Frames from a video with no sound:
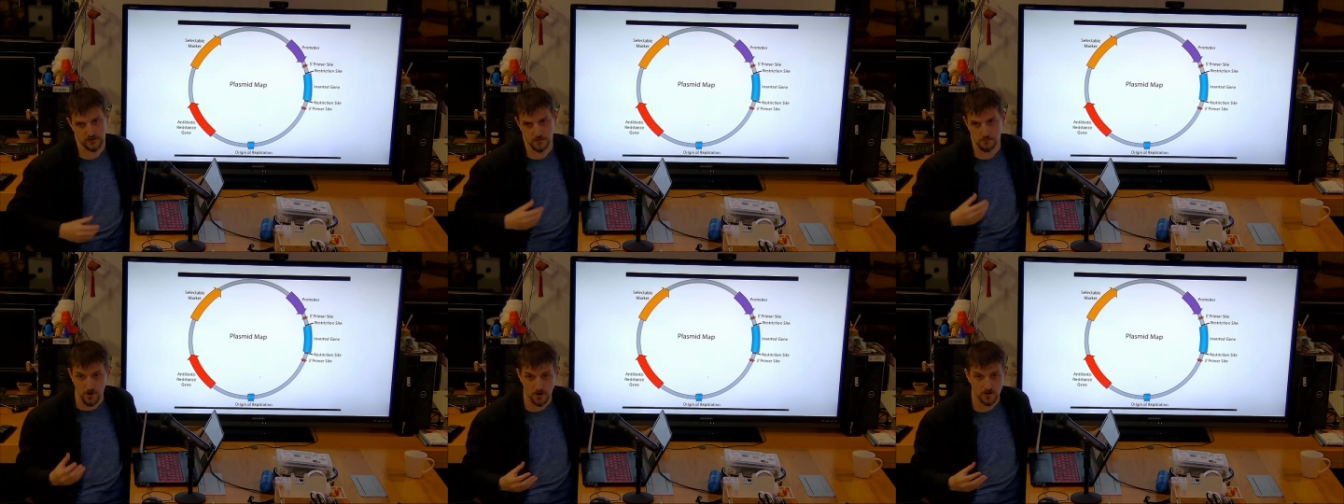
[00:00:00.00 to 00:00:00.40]

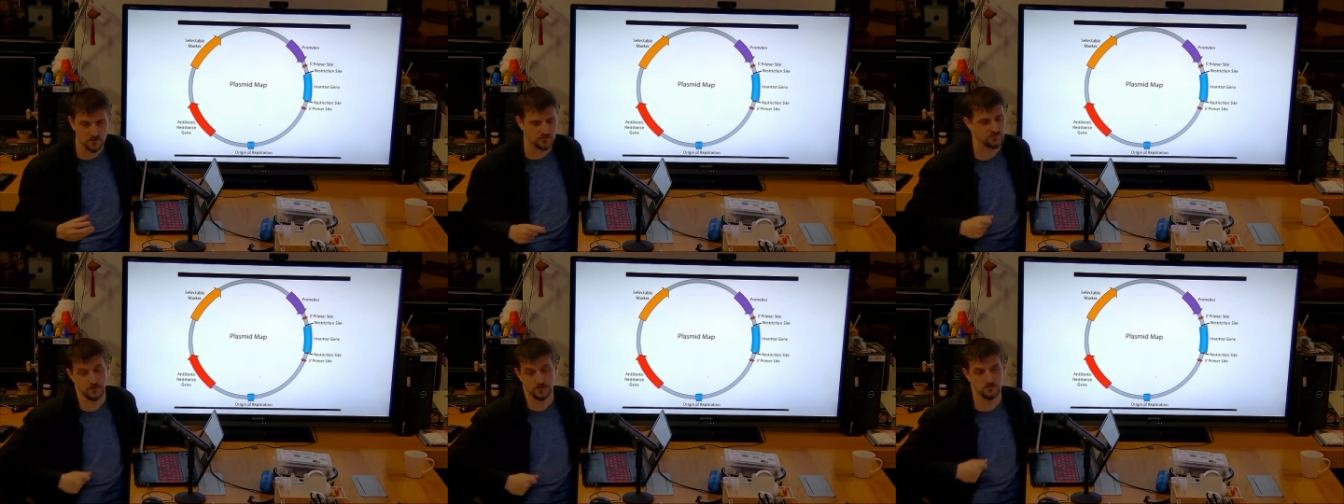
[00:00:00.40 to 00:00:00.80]
because
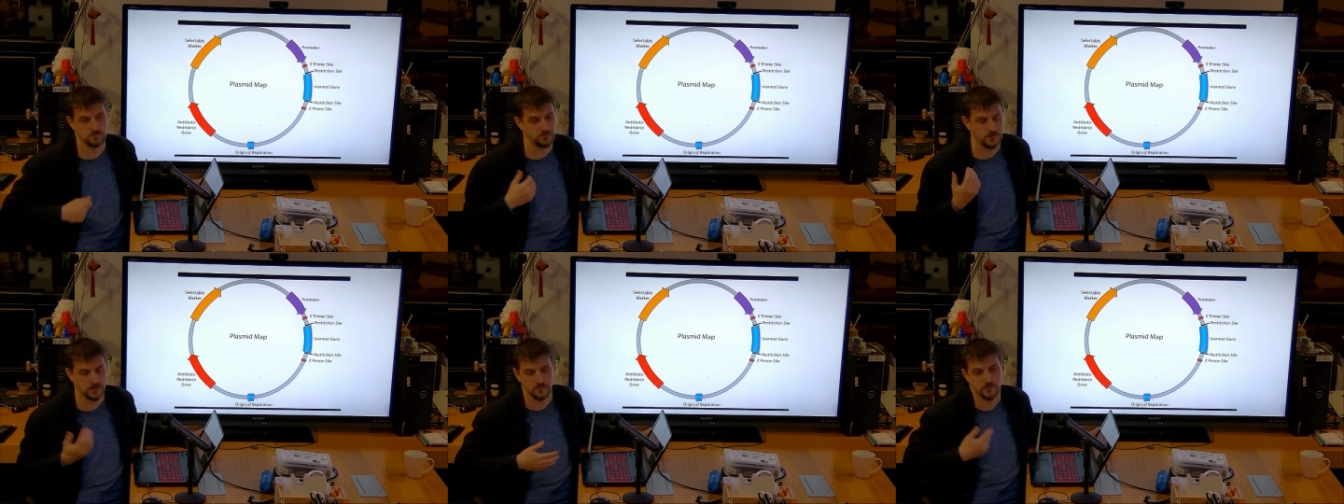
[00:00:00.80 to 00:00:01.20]
they
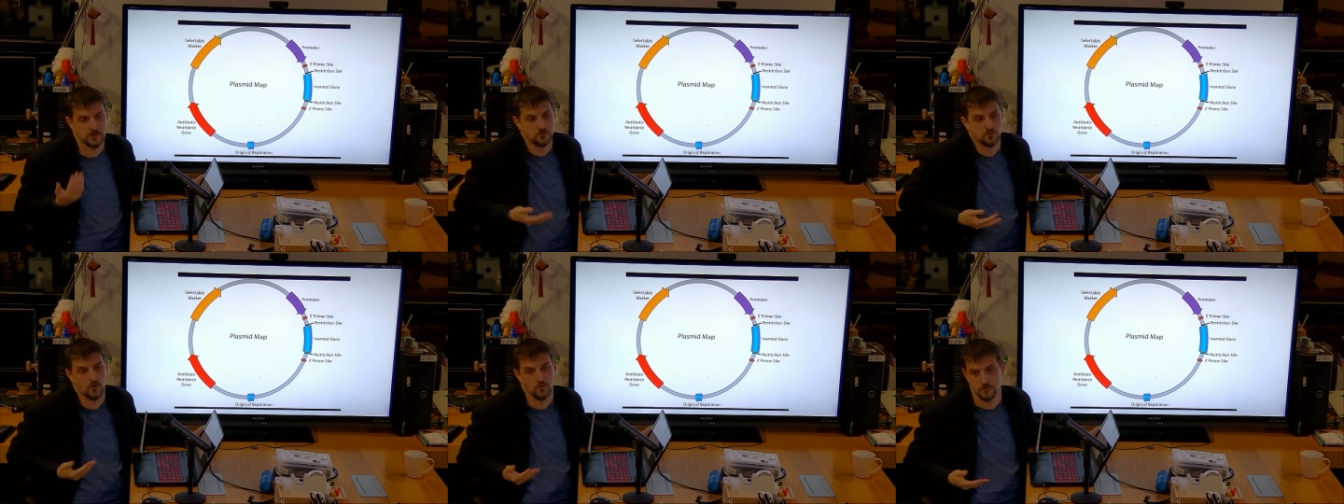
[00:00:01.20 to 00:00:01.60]
grow really
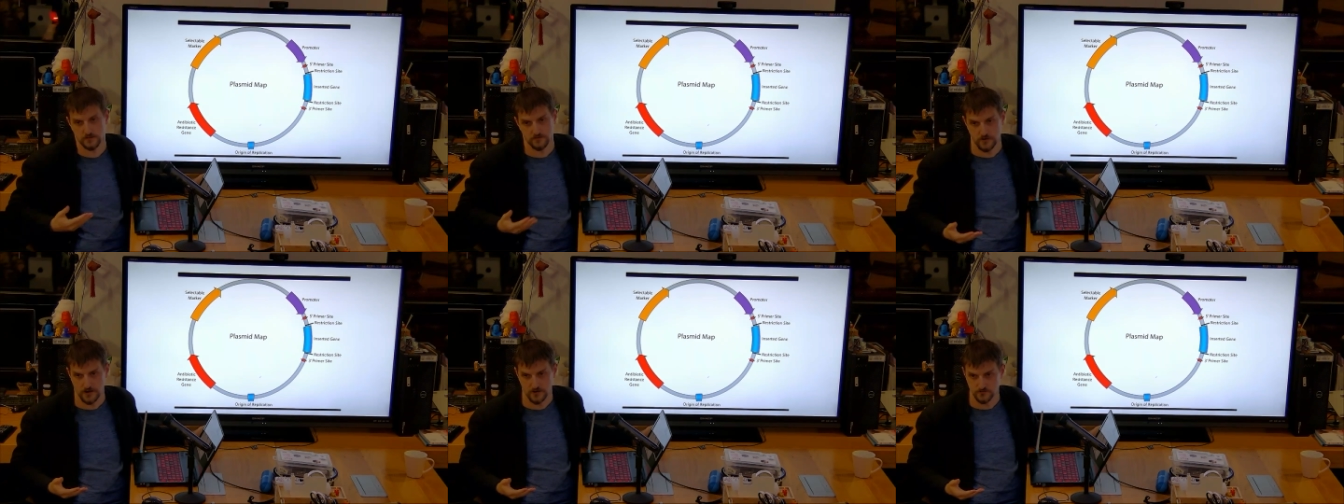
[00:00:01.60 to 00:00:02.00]
fast,
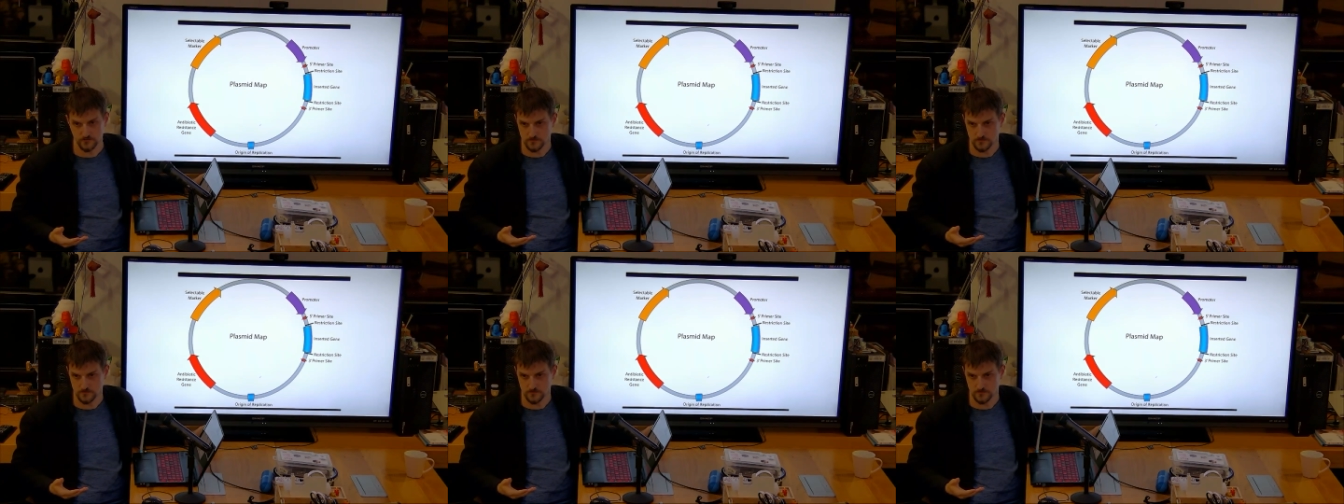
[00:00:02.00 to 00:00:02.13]
right?